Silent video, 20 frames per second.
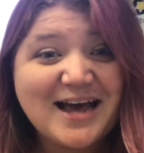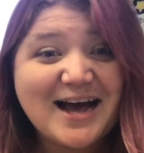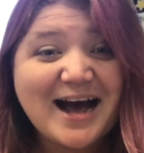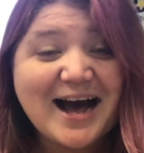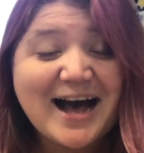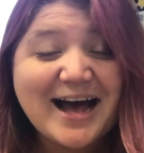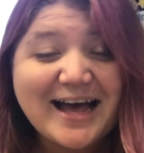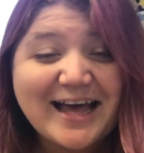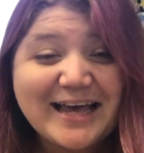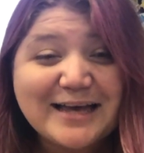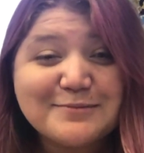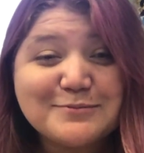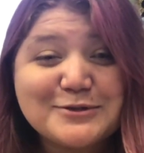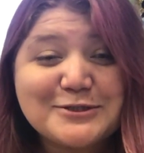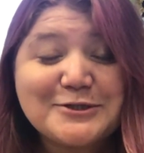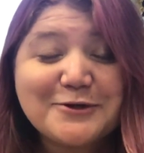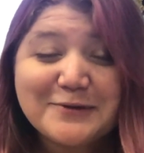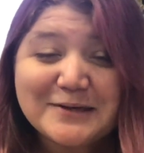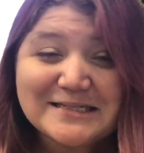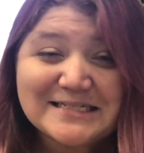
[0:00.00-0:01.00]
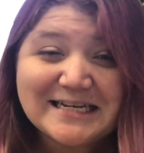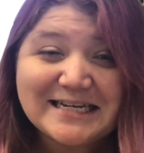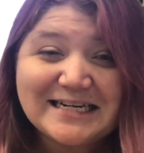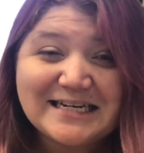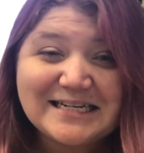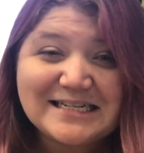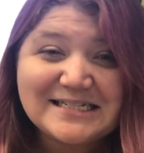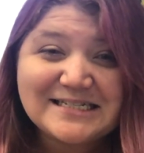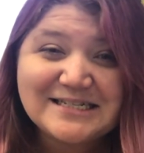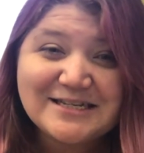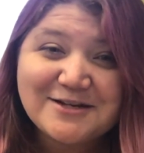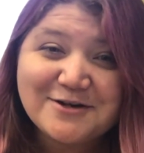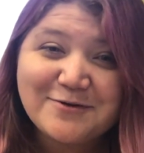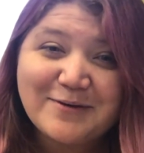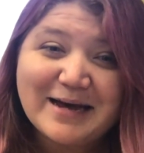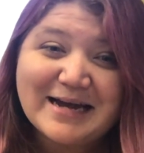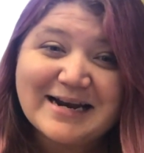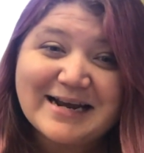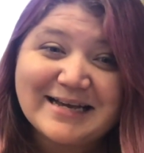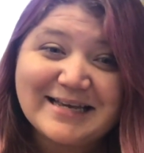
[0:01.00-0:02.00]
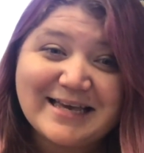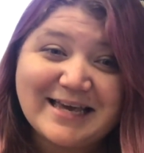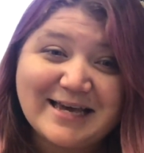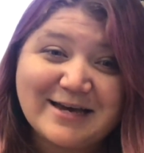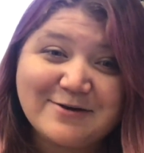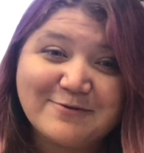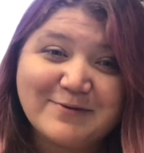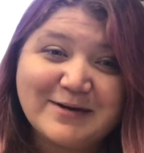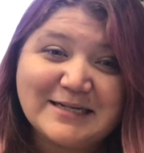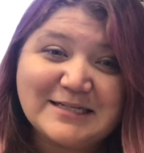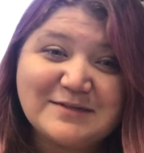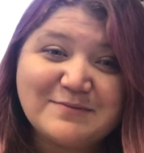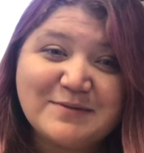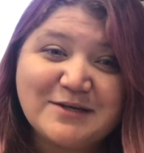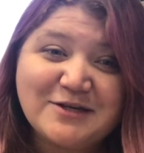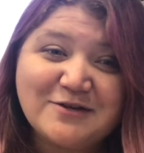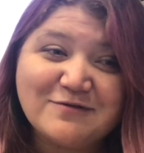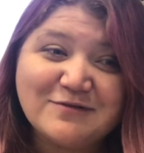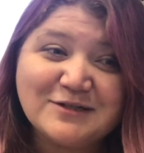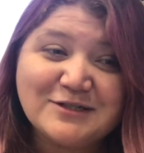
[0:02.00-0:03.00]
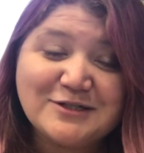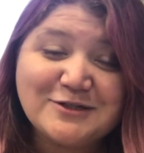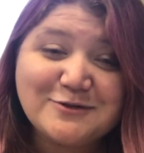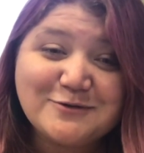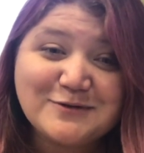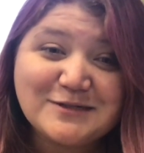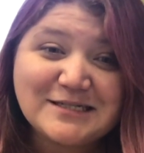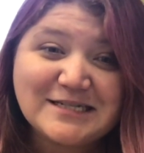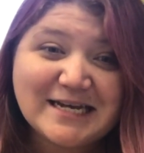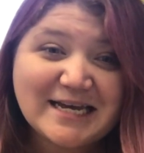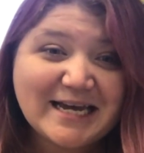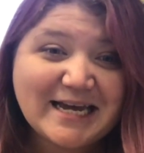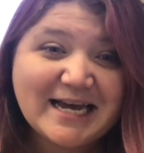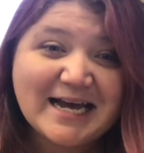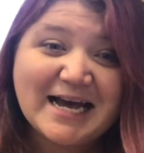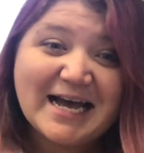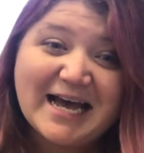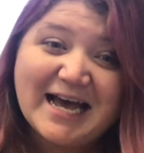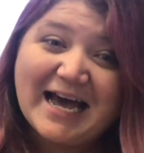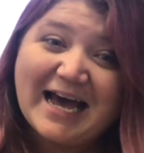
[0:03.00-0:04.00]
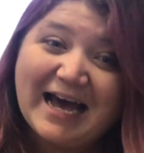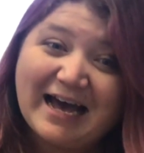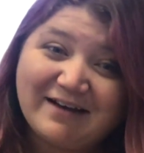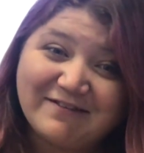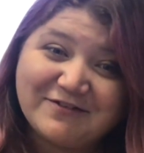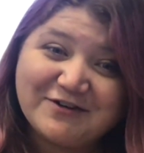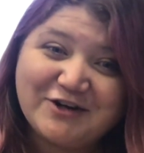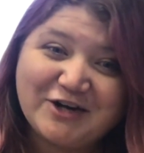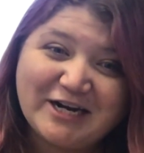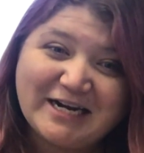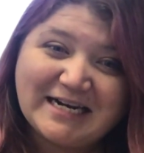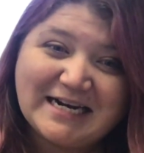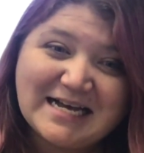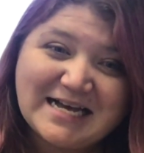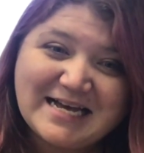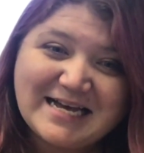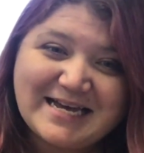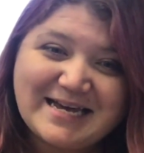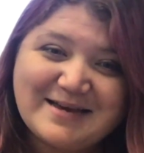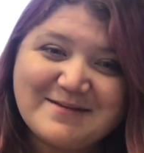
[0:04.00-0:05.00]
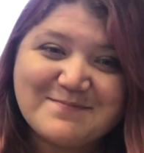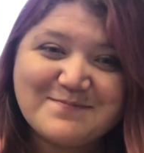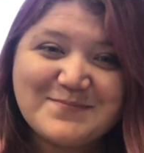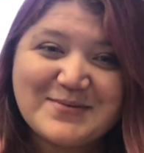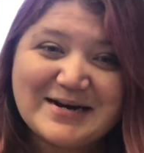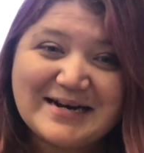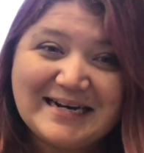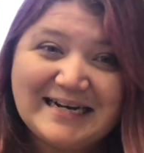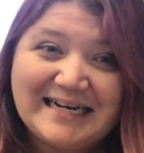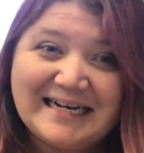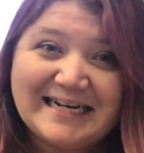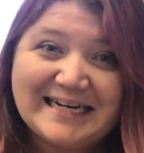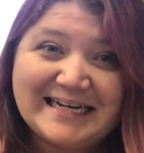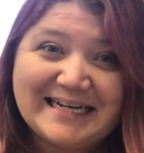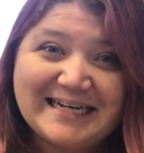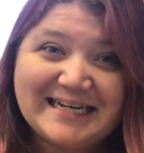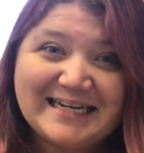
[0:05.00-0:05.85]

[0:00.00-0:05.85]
I am so excited to see you, and I can't wait to meet you on Tuesday. Have a great night. Bye.